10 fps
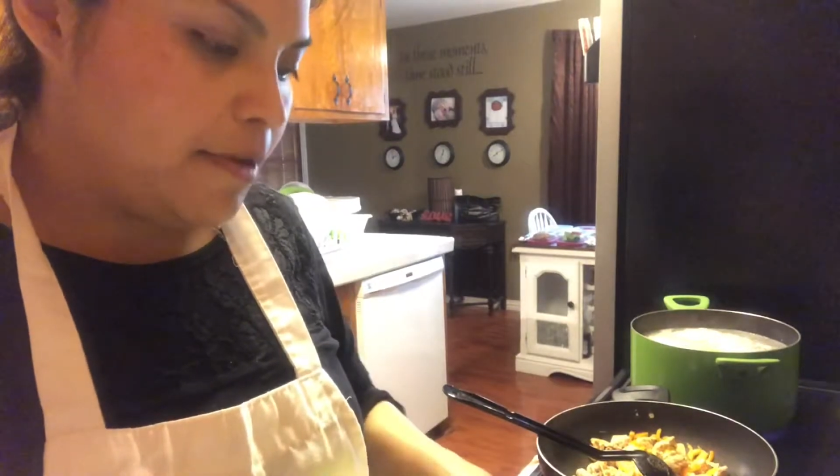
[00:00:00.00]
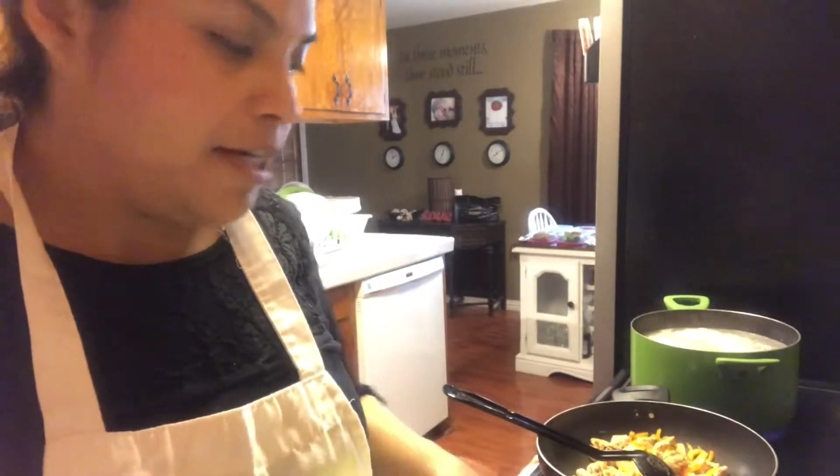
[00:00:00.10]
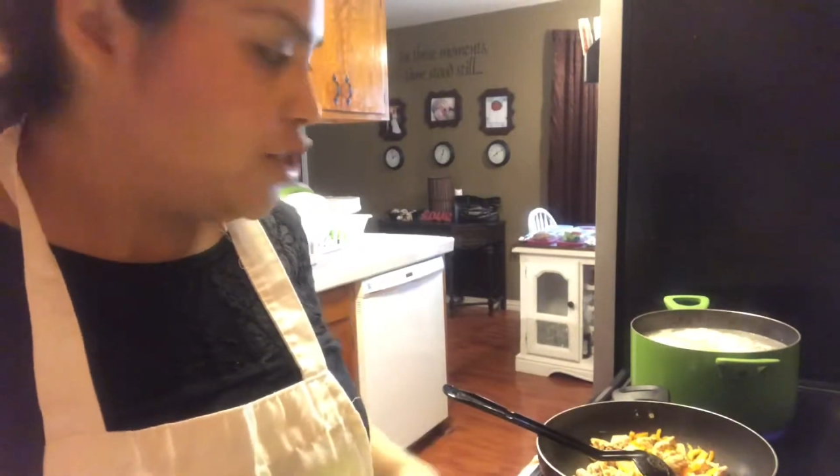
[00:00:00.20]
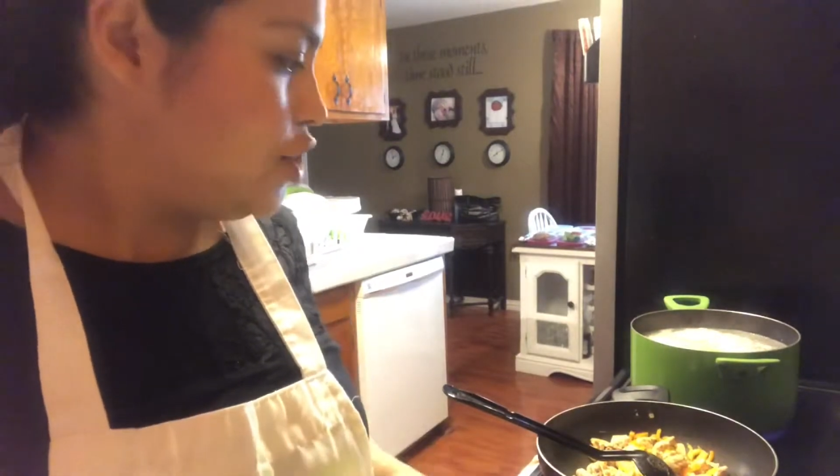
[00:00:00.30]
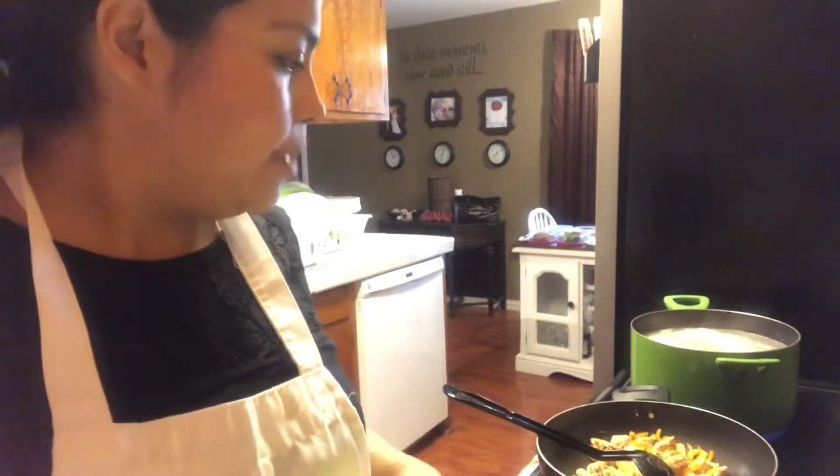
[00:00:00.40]

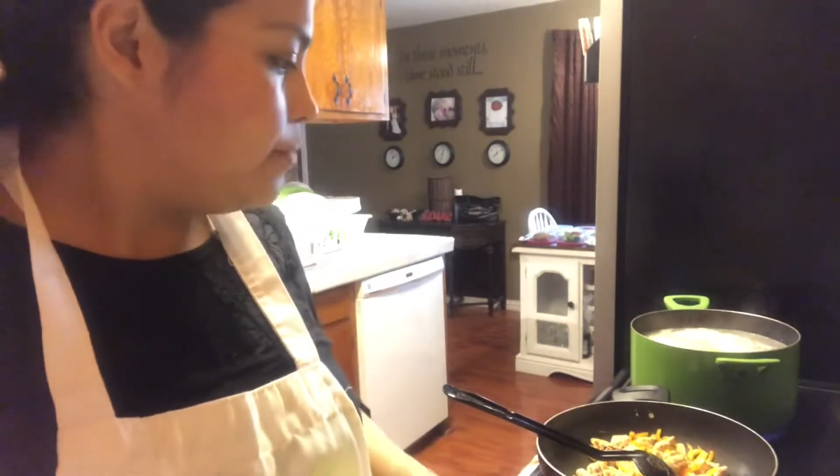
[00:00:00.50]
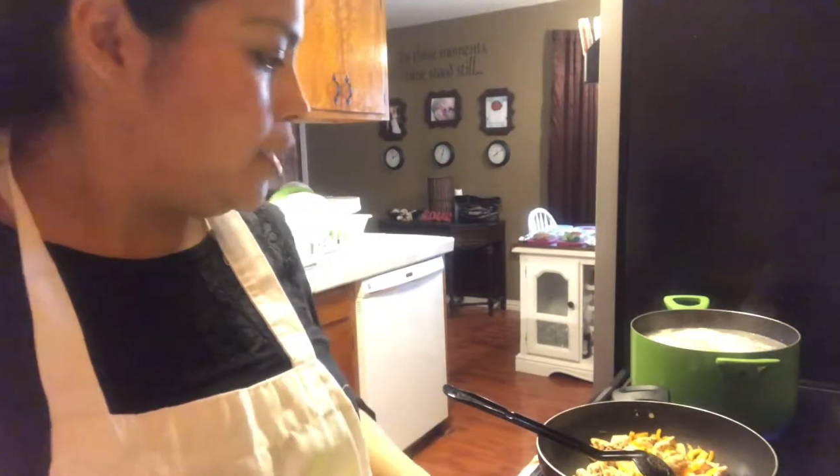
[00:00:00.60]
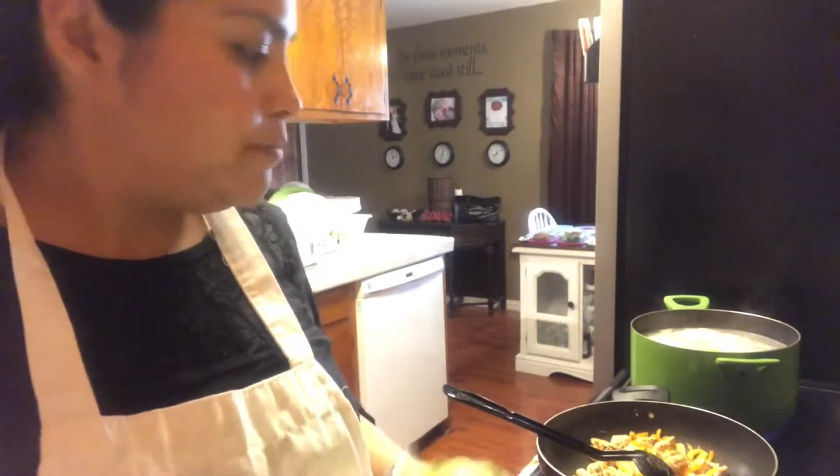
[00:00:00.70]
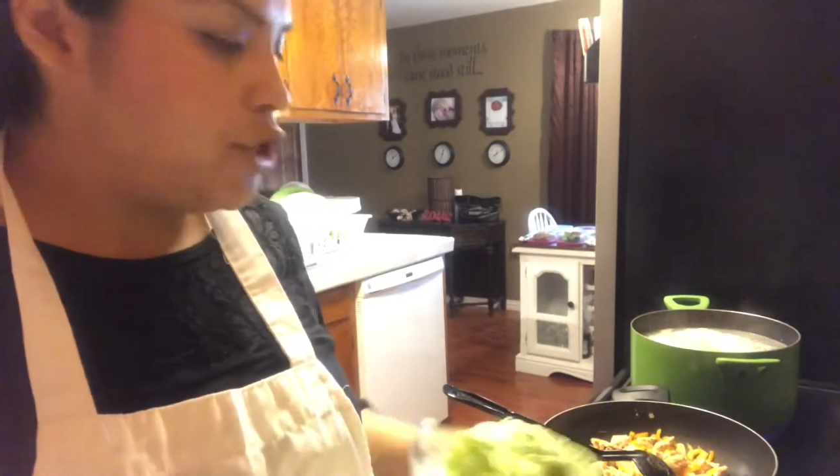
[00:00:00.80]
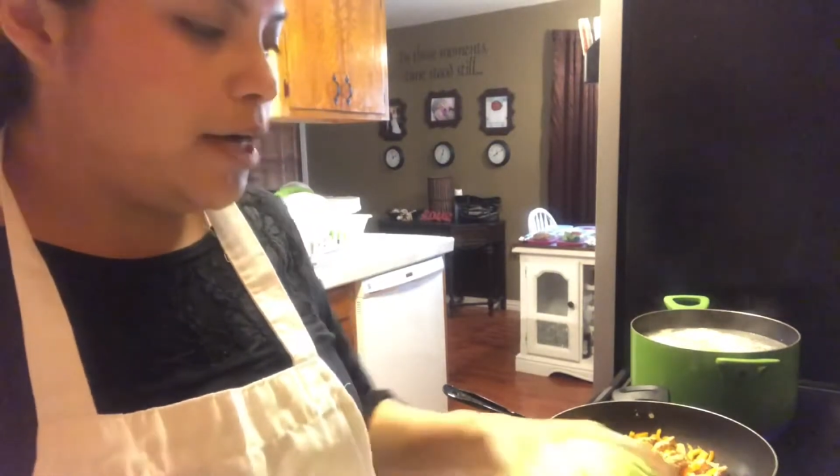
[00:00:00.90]
going to chop,
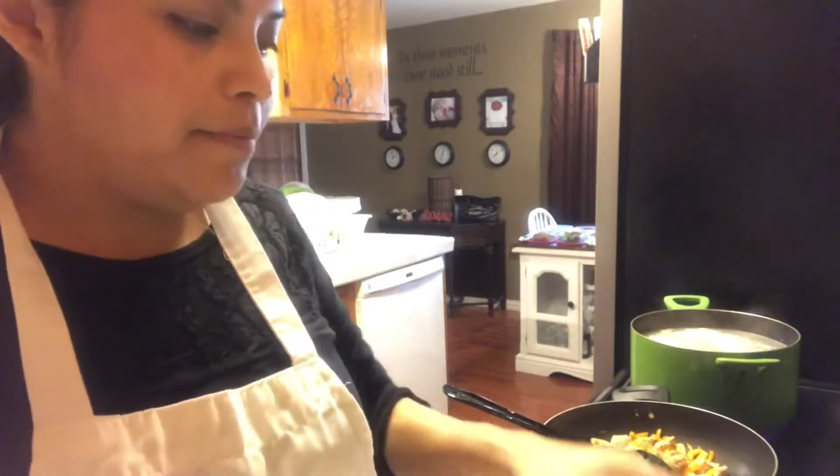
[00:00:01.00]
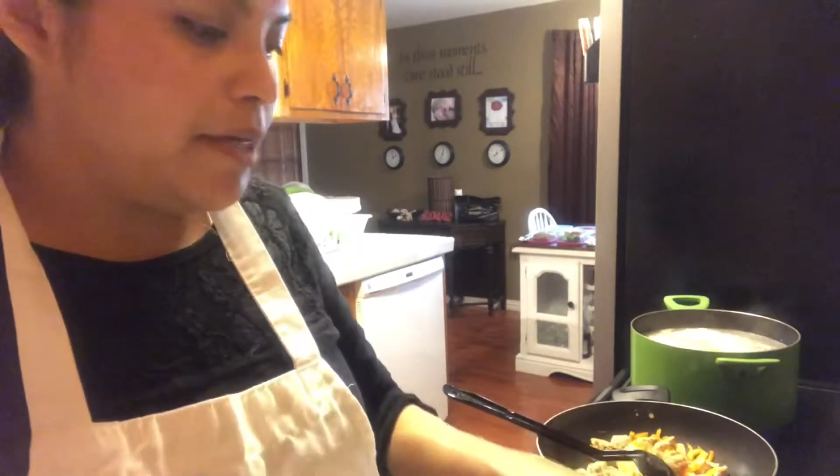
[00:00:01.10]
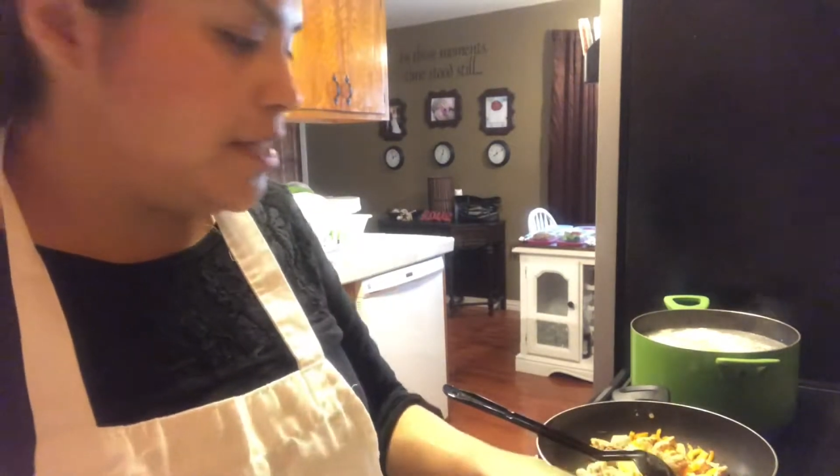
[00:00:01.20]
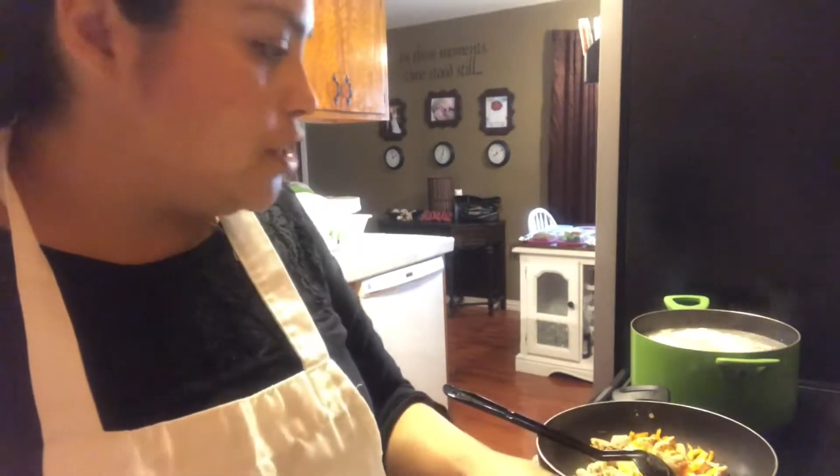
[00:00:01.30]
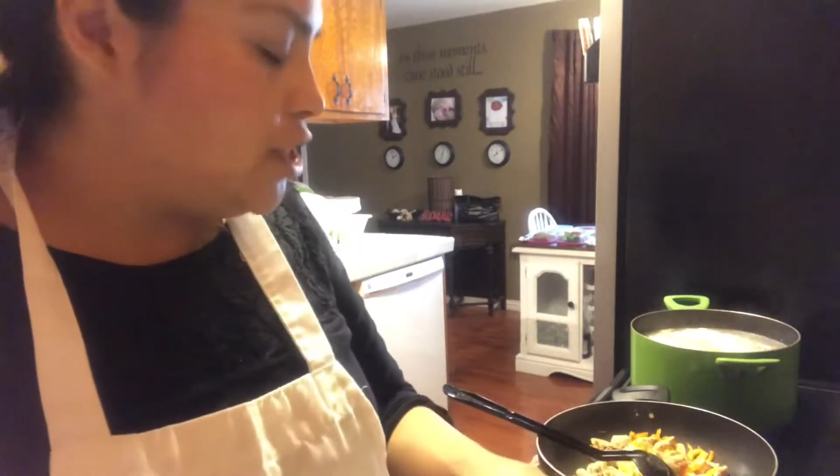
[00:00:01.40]
chop, chop
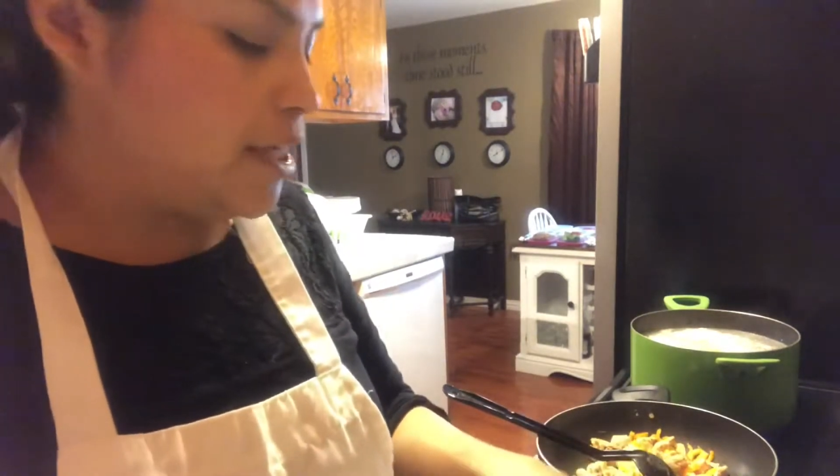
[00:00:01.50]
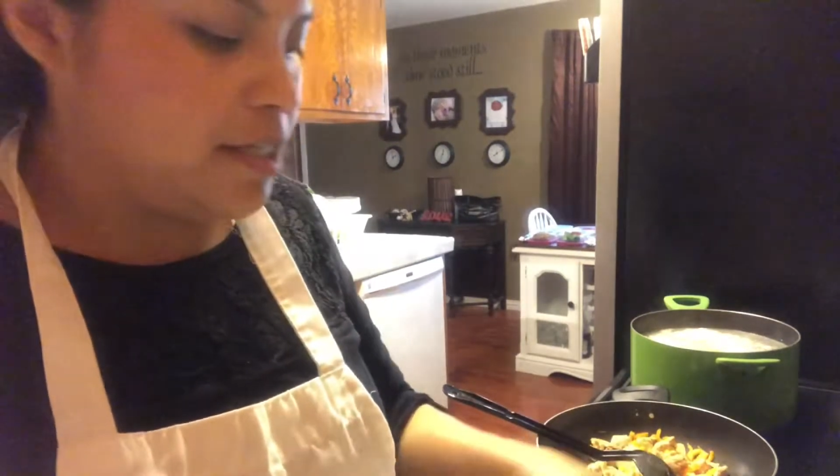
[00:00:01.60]
because the chicken